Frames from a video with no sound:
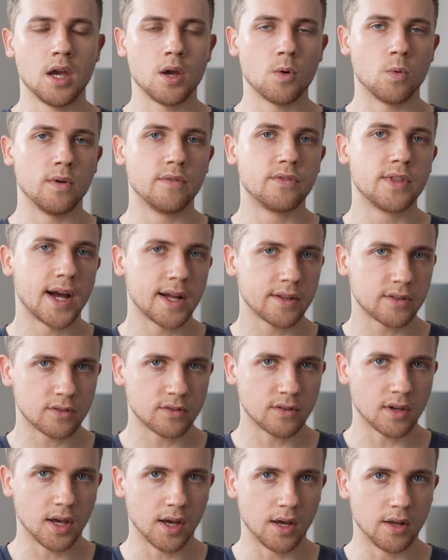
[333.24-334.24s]
With that
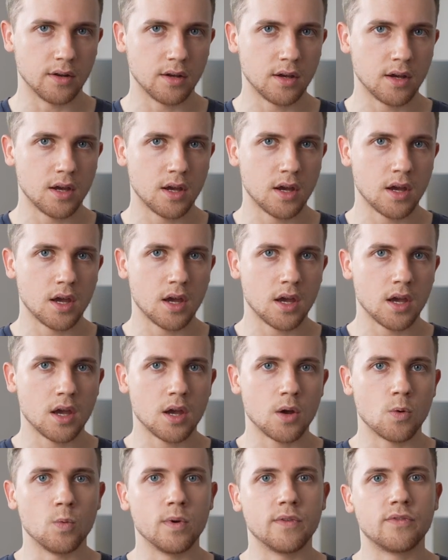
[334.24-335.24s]
said,
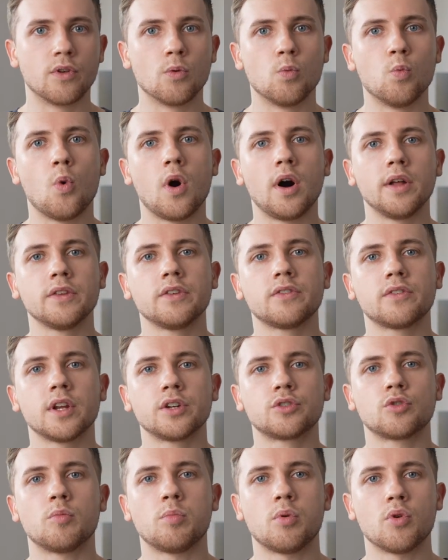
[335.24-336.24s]
with the one
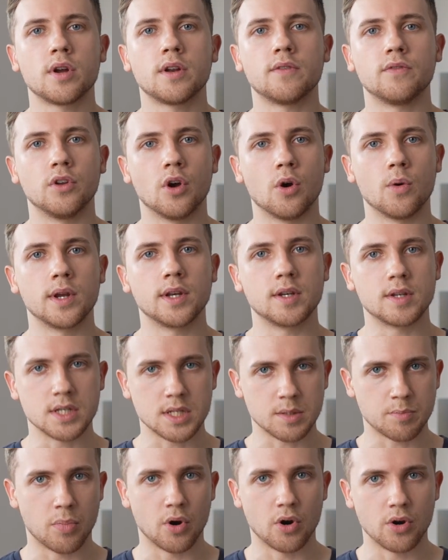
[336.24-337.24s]
central point of knowing
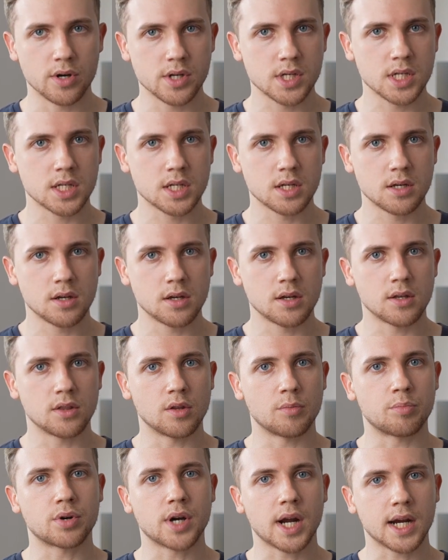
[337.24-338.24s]
dispersed,
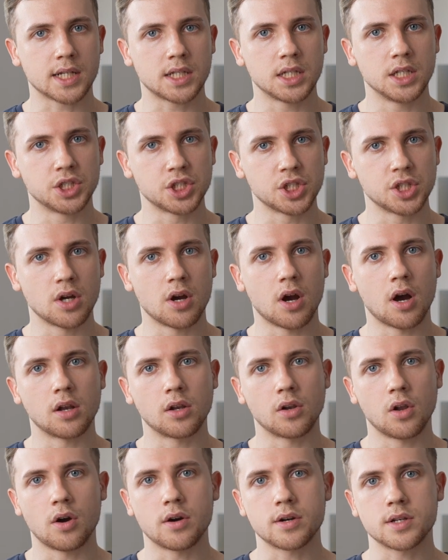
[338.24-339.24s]
the practitioner
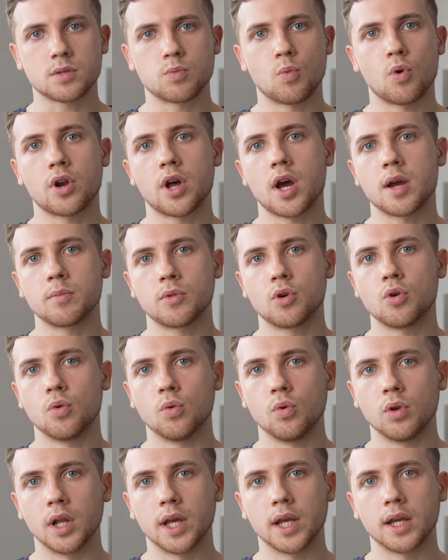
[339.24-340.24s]
unlocks what I'm
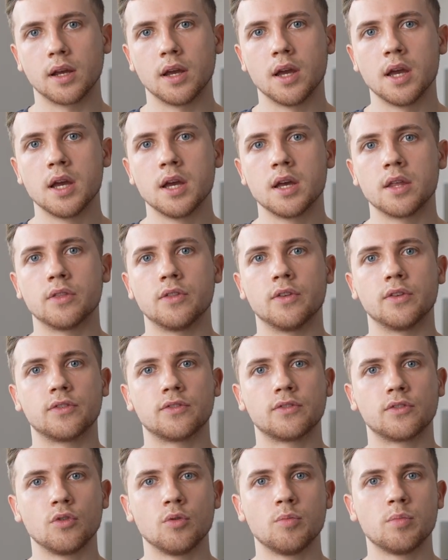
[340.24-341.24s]
calling the
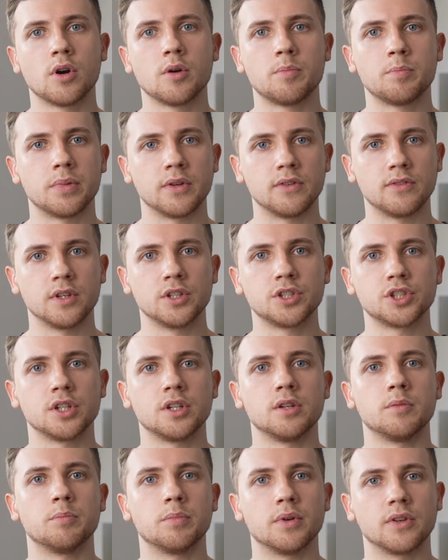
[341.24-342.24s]

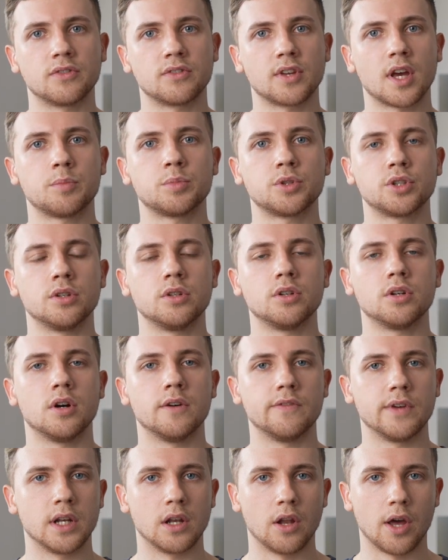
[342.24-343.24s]
superposition perception
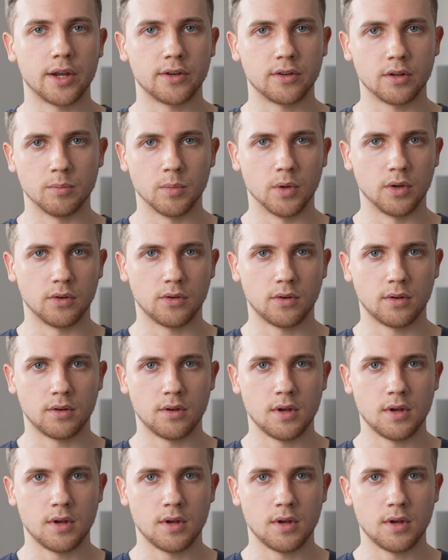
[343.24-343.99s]
of enlightenment.